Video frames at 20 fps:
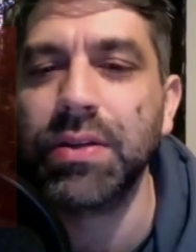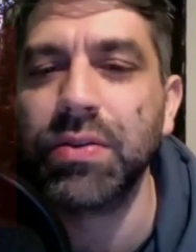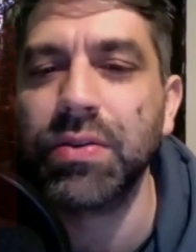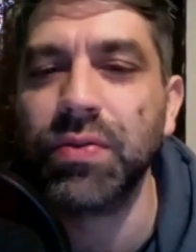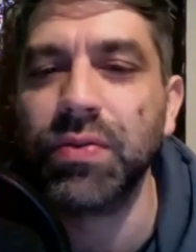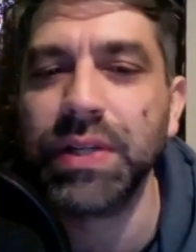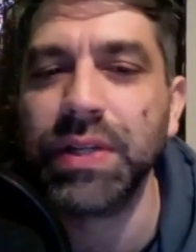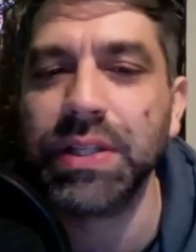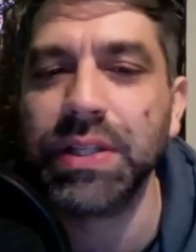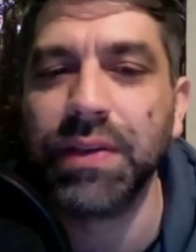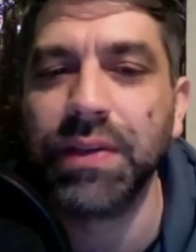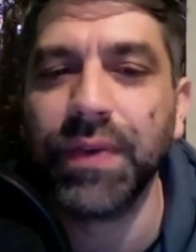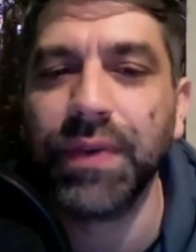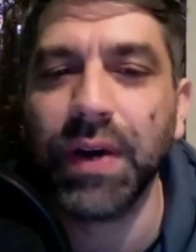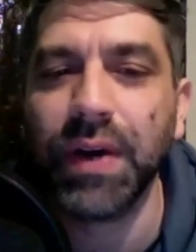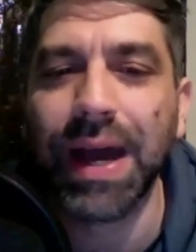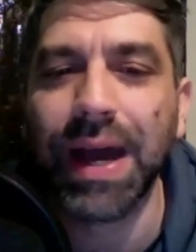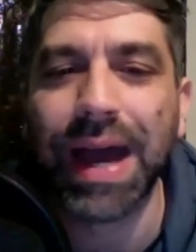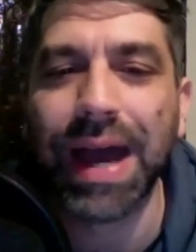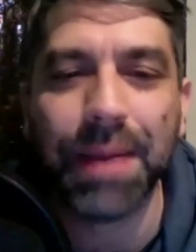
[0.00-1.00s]

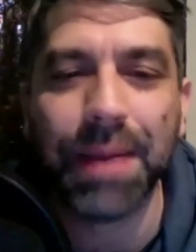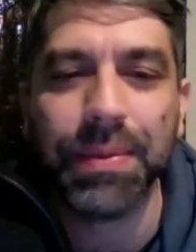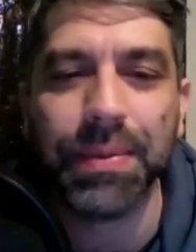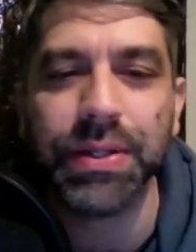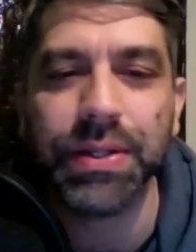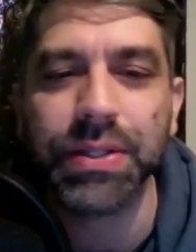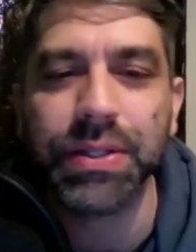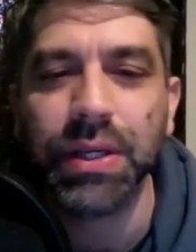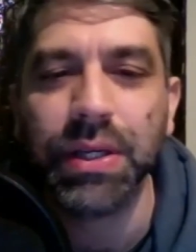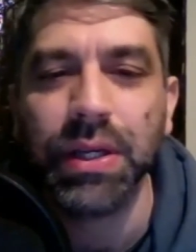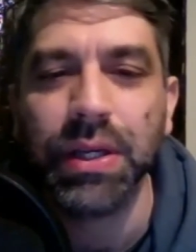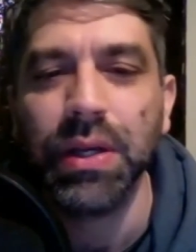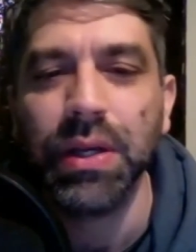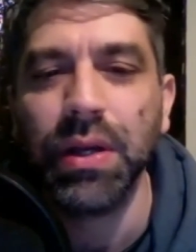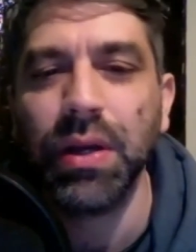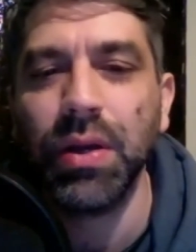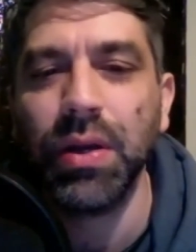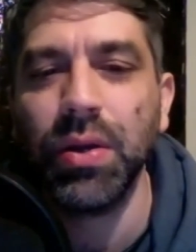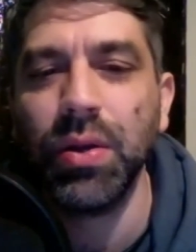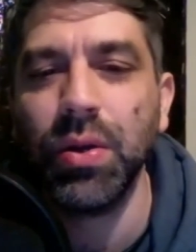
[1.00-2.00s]
Christopher Abbott,
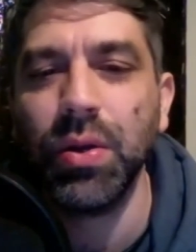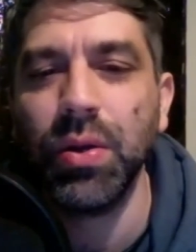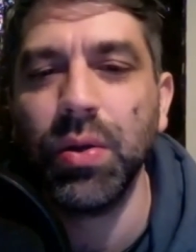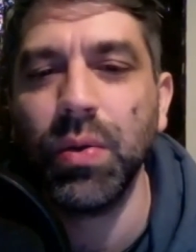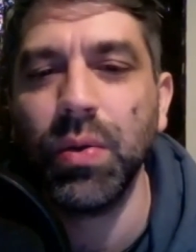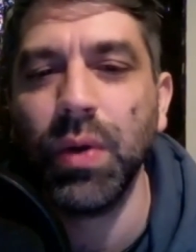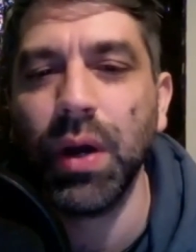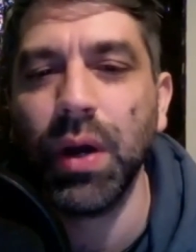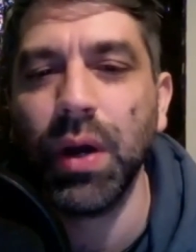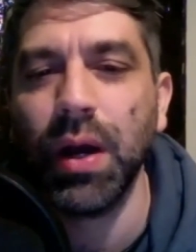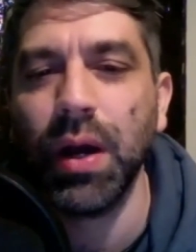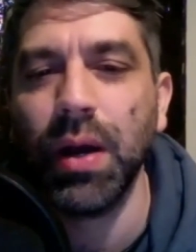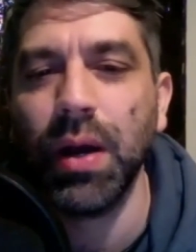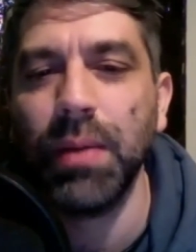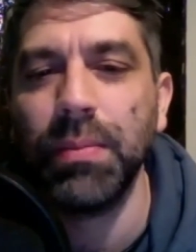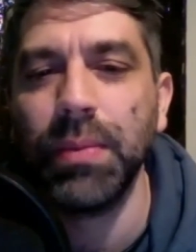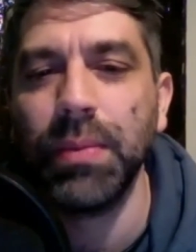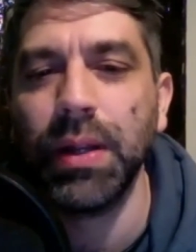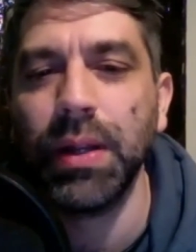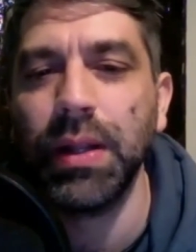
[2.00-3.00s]
who
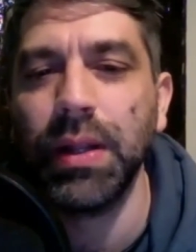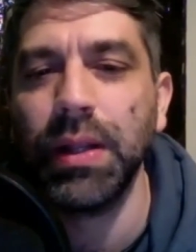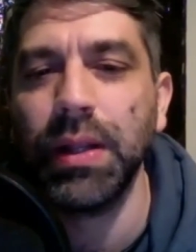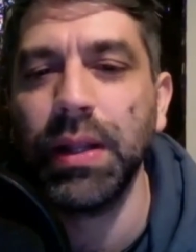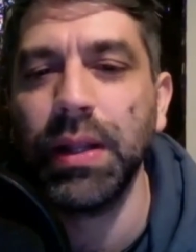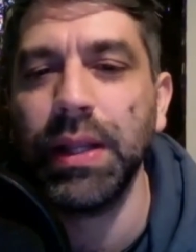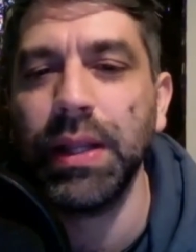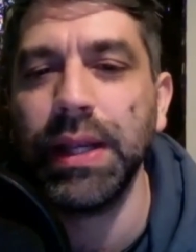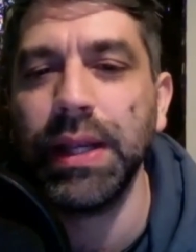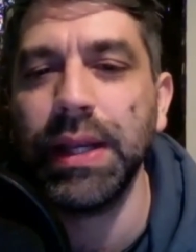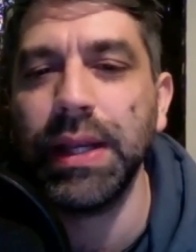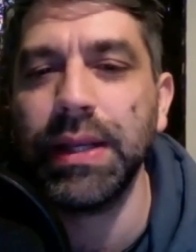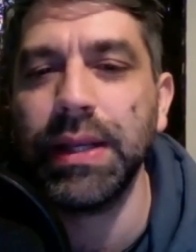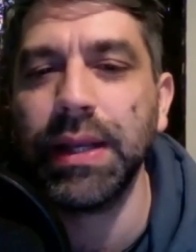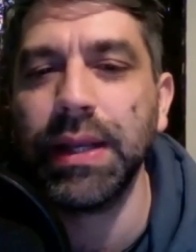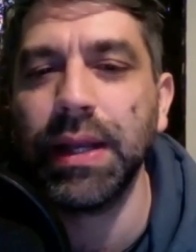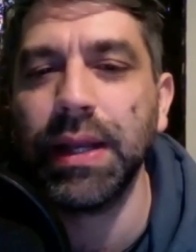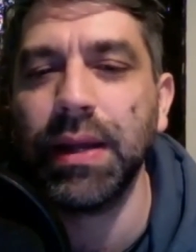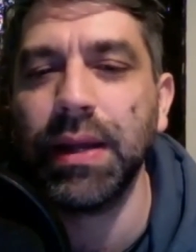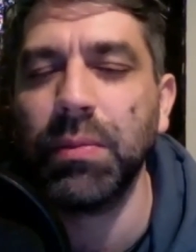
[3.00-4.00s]
um, lead
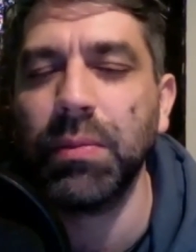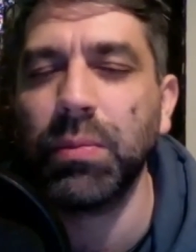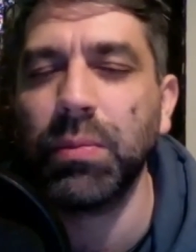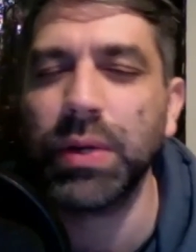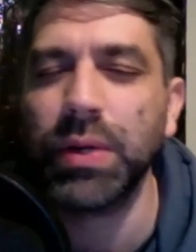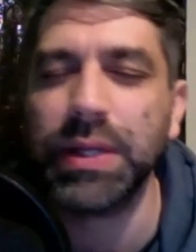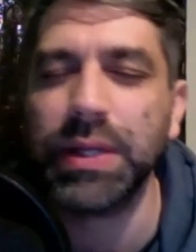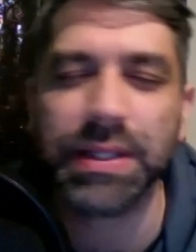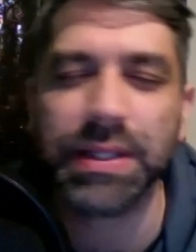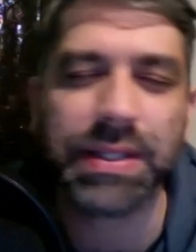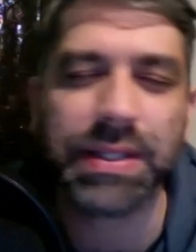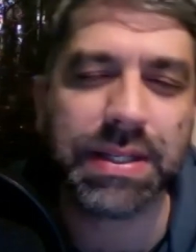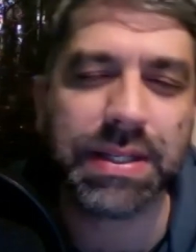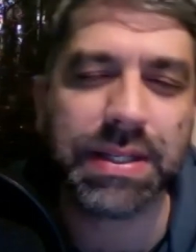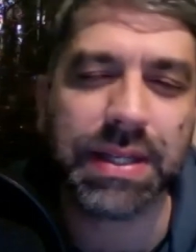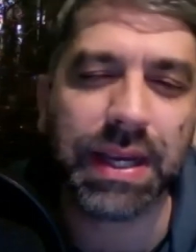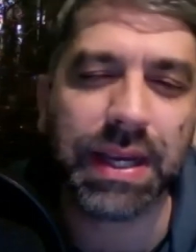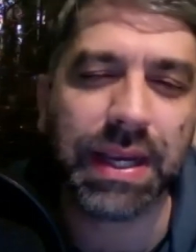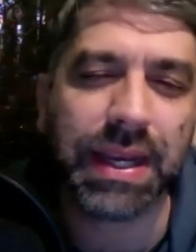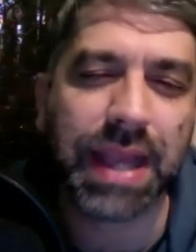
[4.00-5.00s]
uh, what is
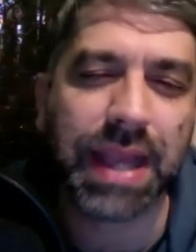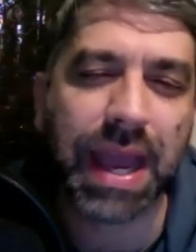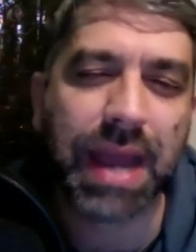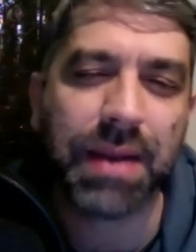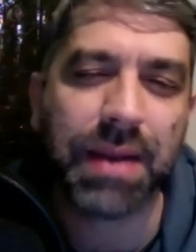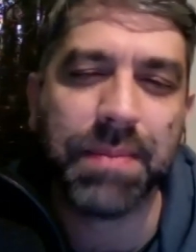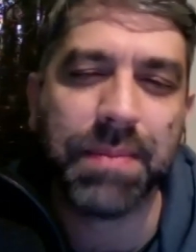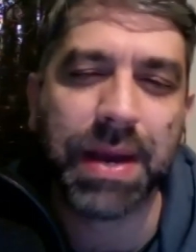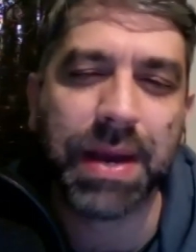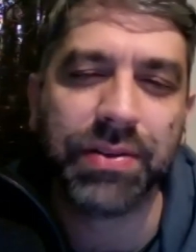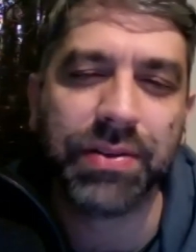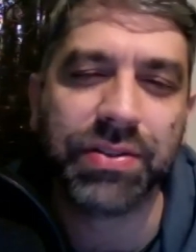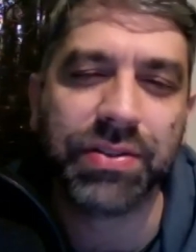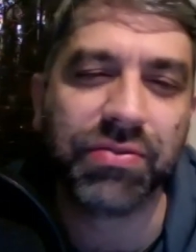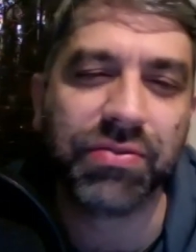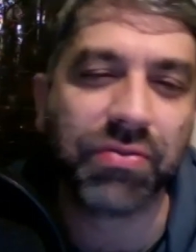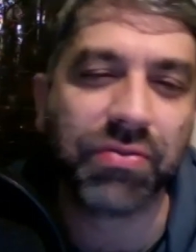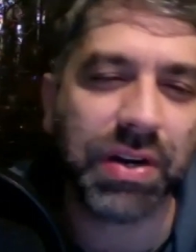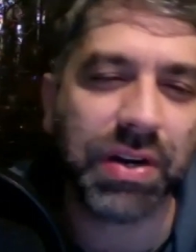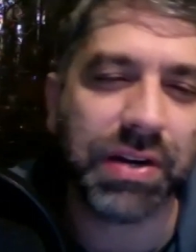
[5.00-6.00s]
essentially a cat and mouse
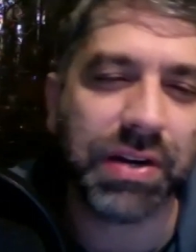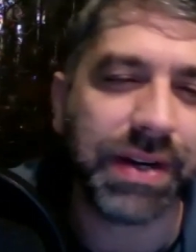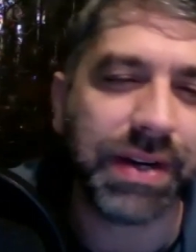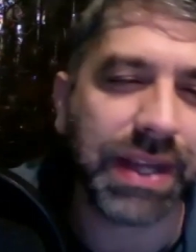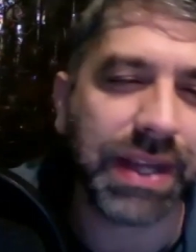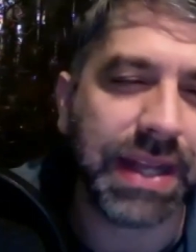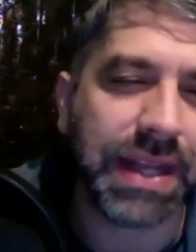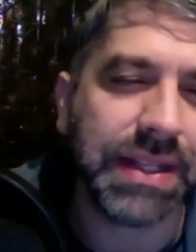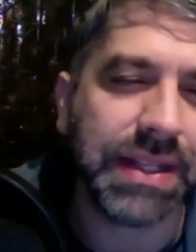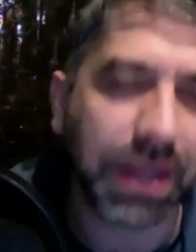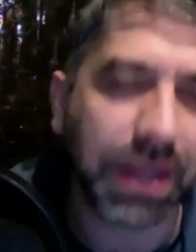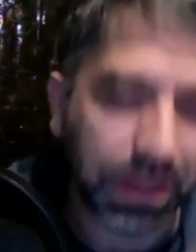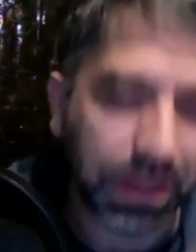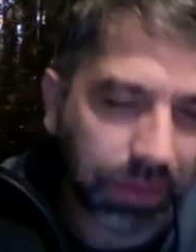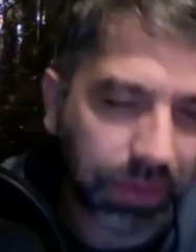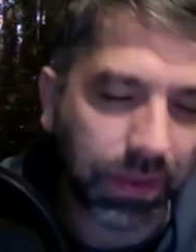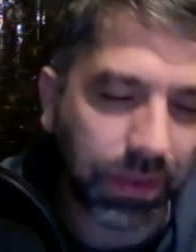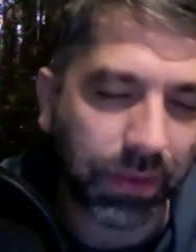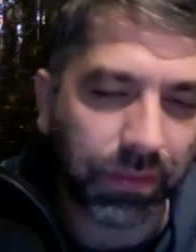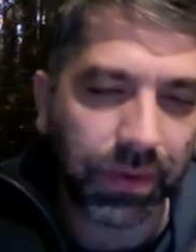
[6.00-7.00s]
thriller again,
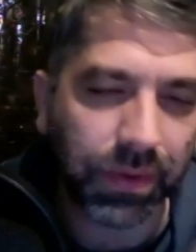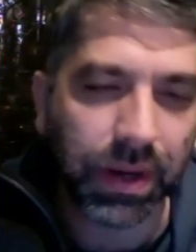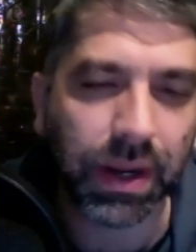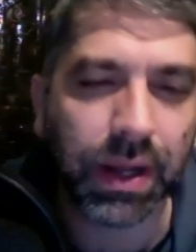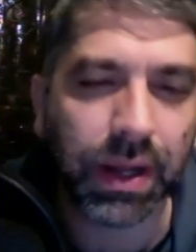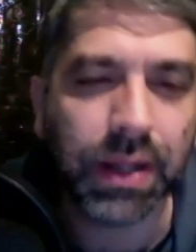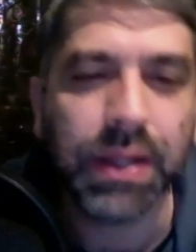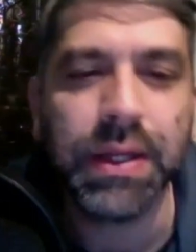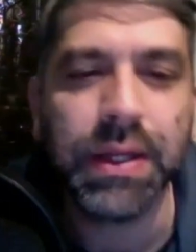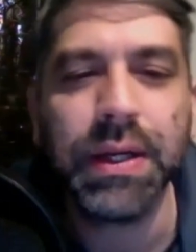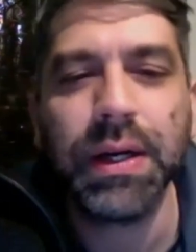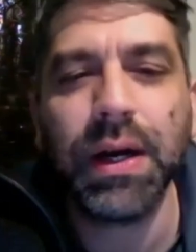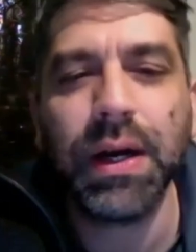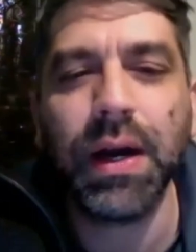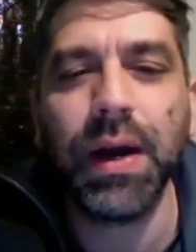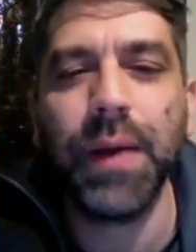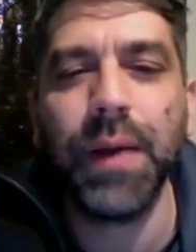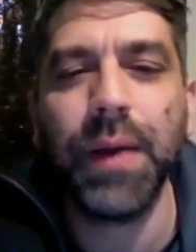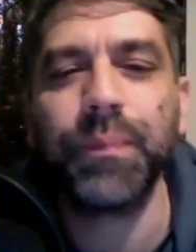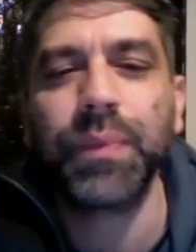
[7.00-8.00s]
another thriller,
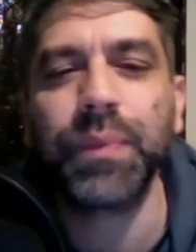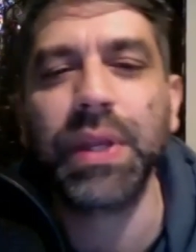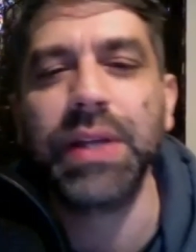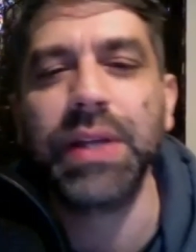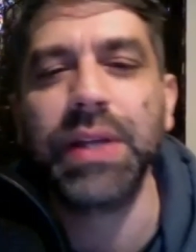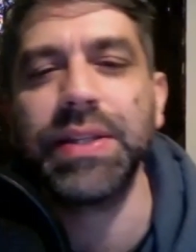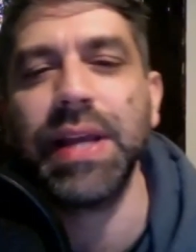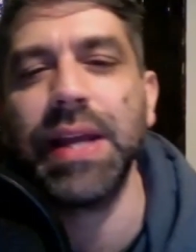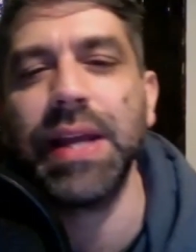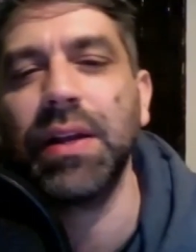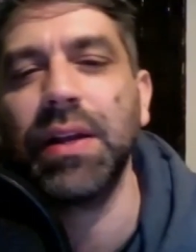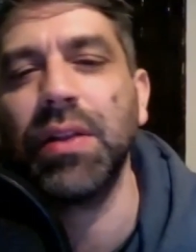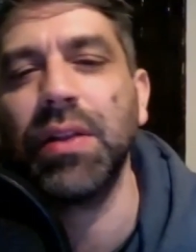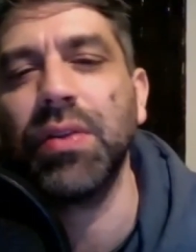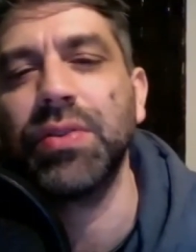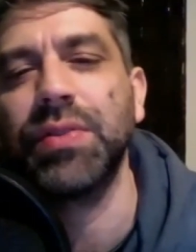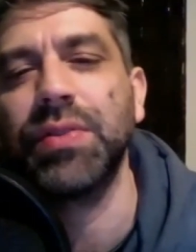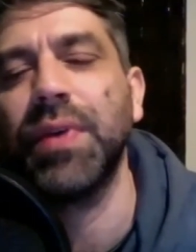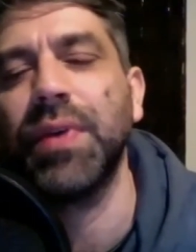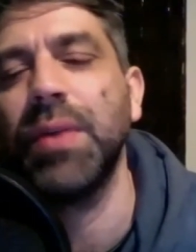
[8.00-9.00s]
um, set in a
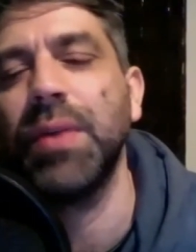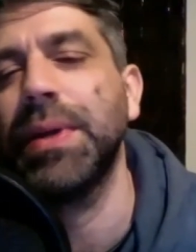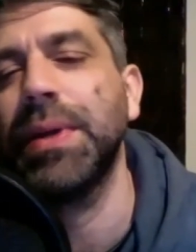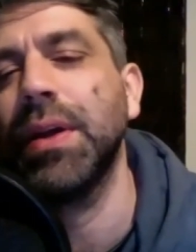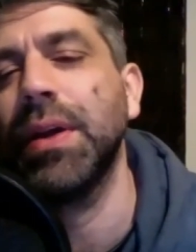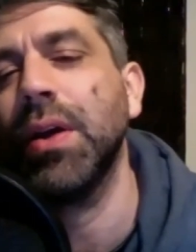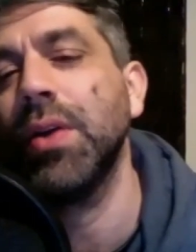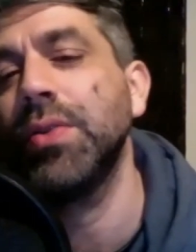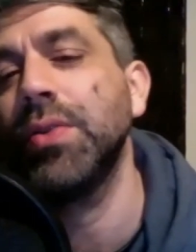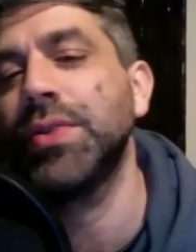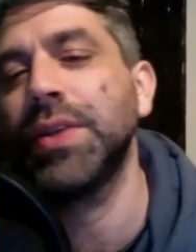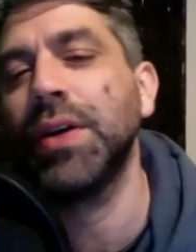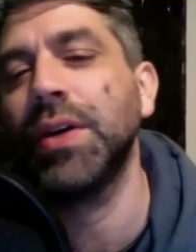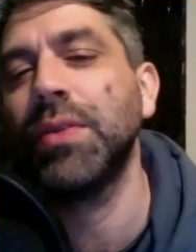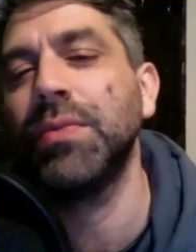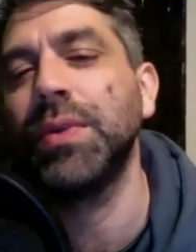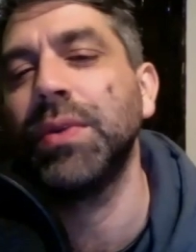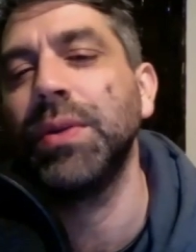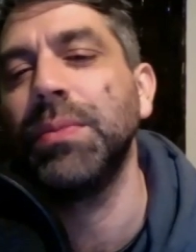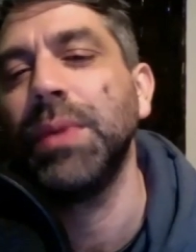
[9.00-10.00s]
claustrophobic hotel
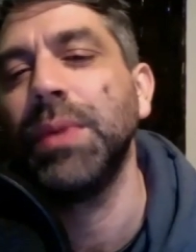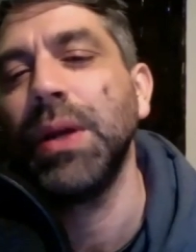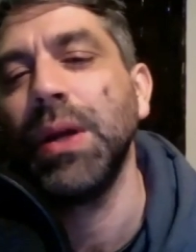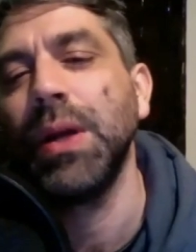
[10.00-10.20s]
room